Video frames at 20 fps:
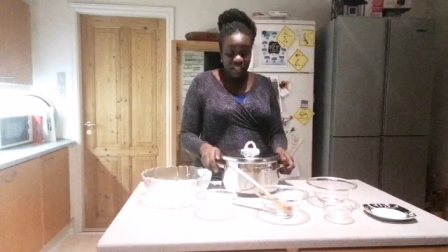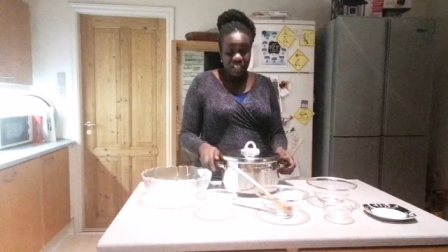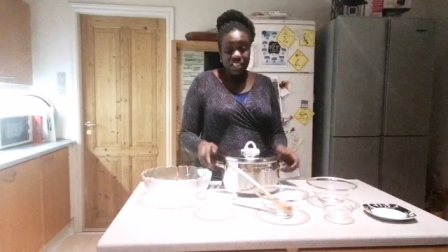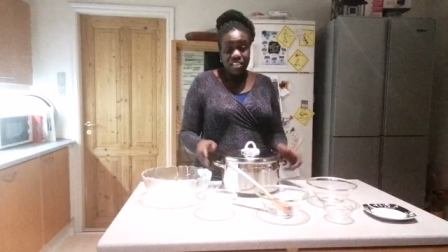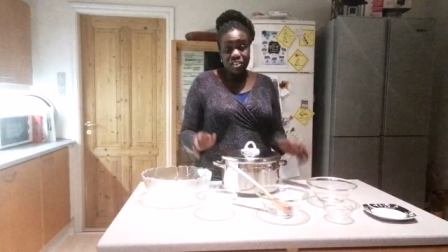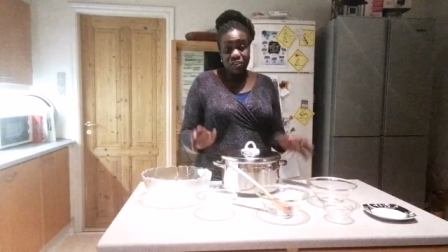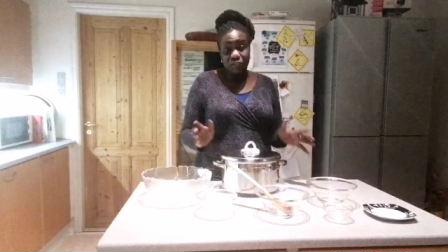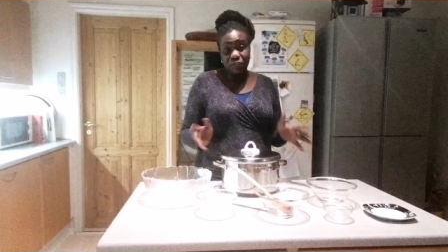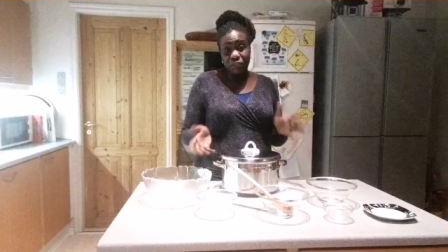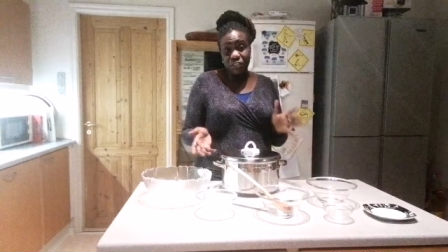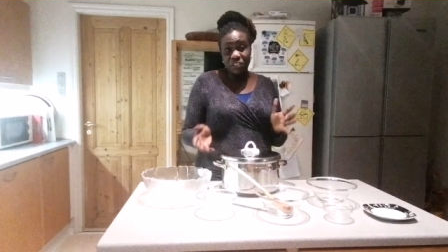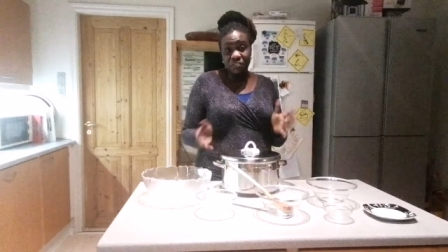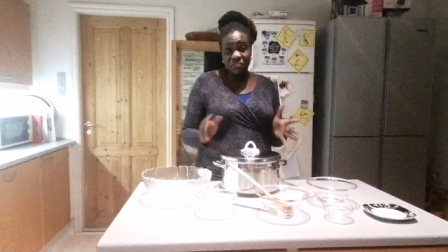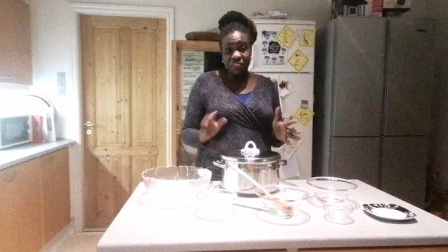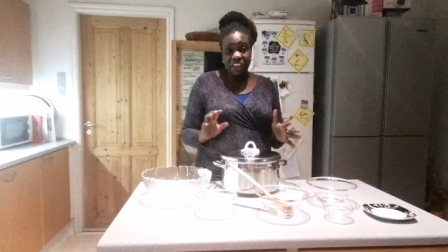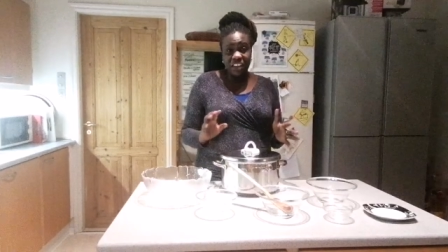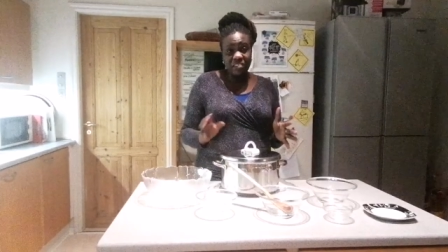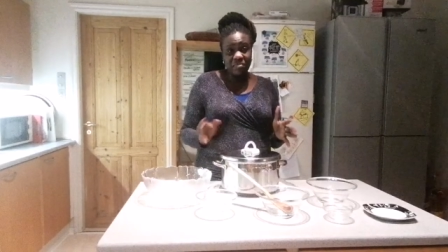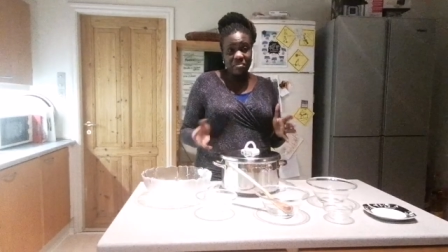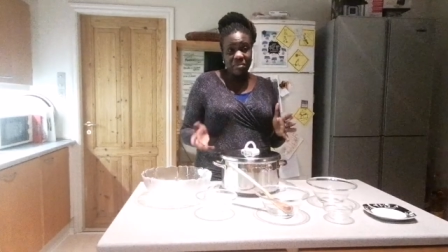so
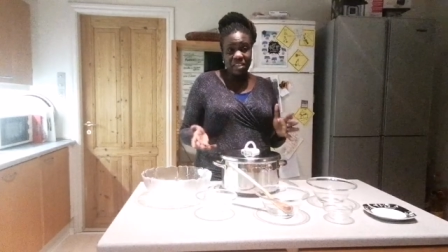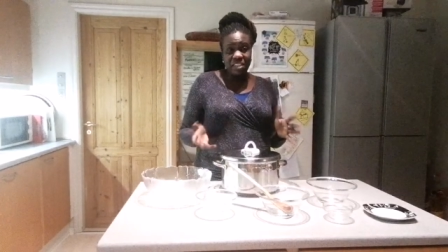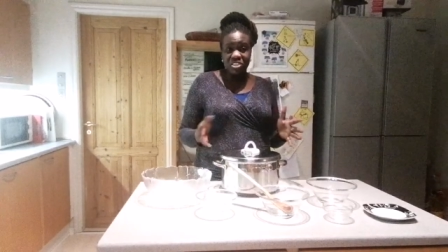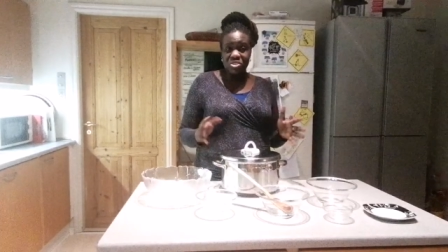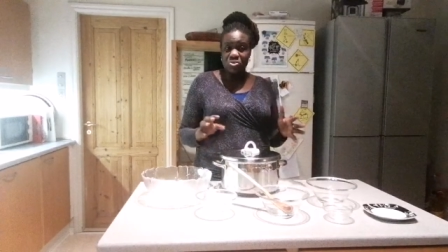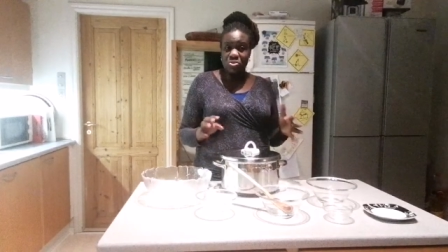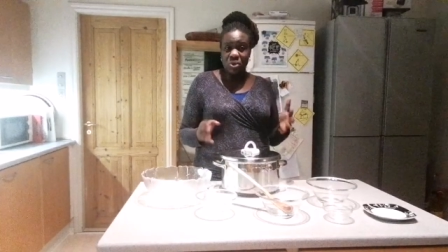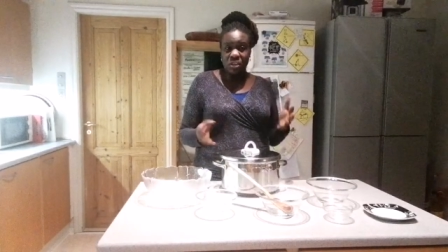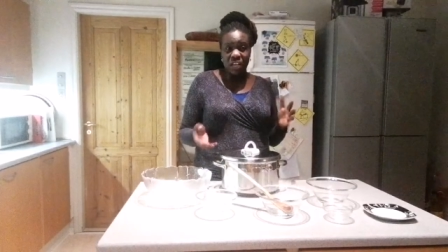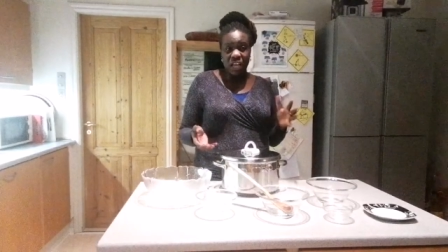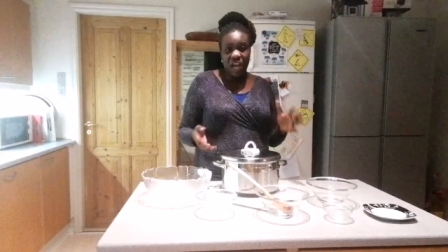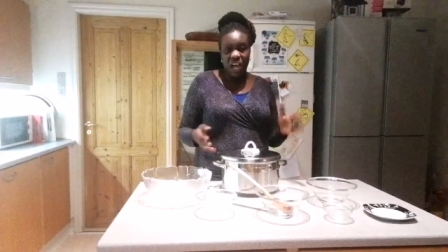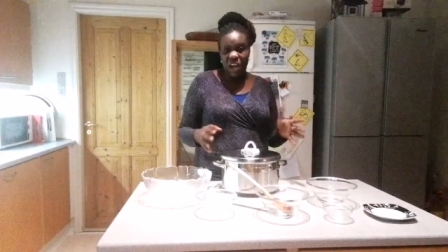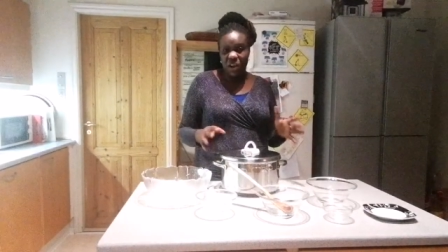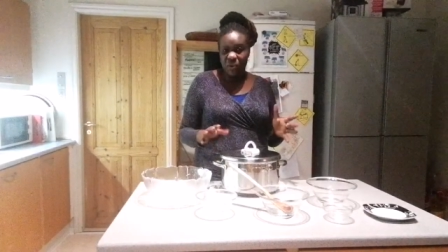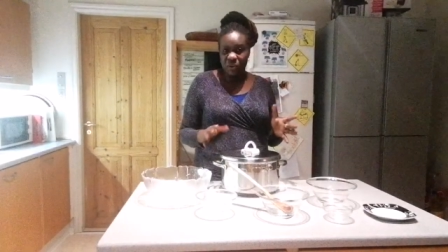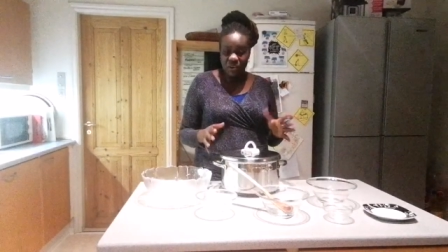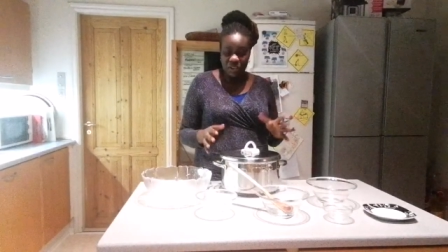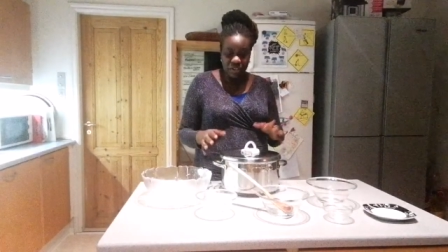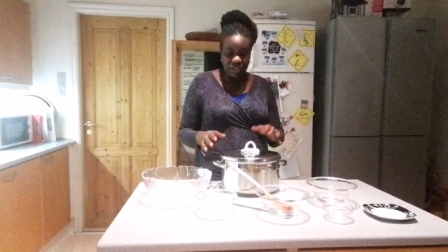45 minutes to an
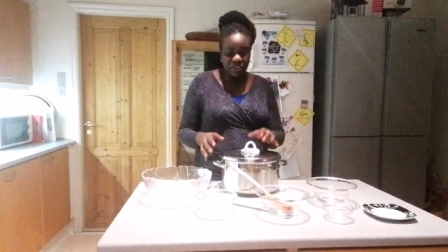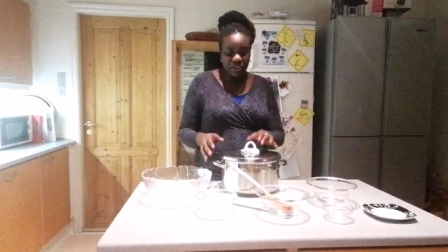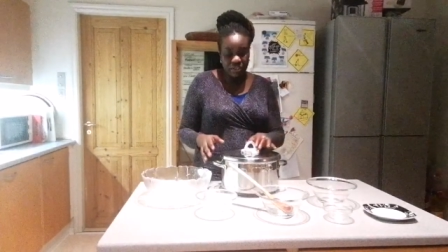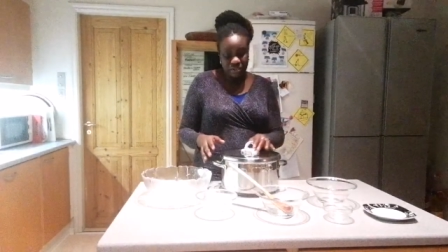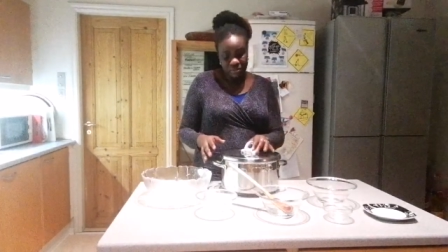hour